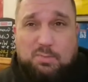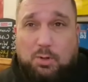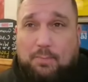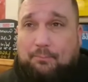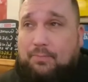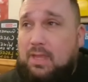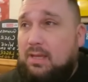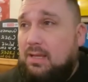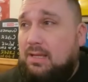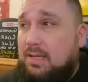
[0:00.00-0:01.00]
sport
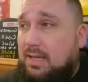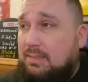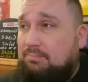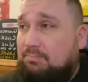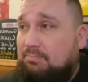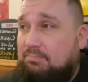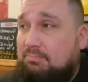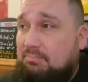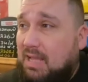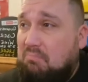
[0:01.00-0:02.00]
on.
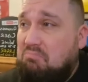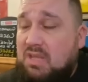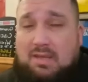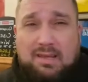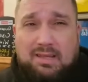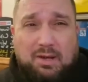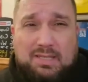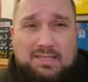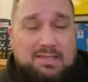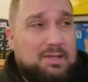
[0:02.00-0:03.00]
Yeah,
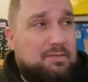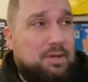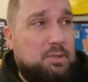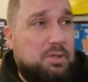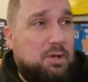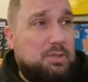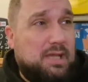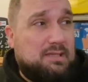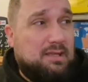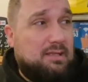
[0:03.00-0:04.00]
nice feel to it, always
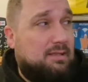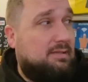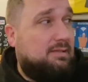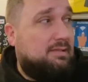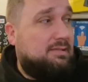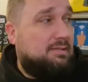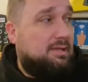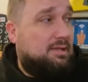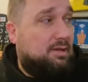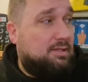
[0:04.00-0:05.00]
has done.
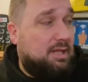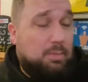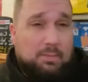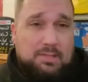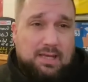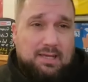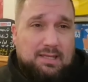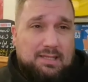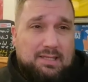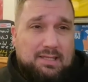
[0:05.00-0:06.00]
Nice old pub, there's
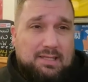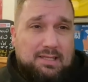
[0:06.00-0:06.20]
a roaring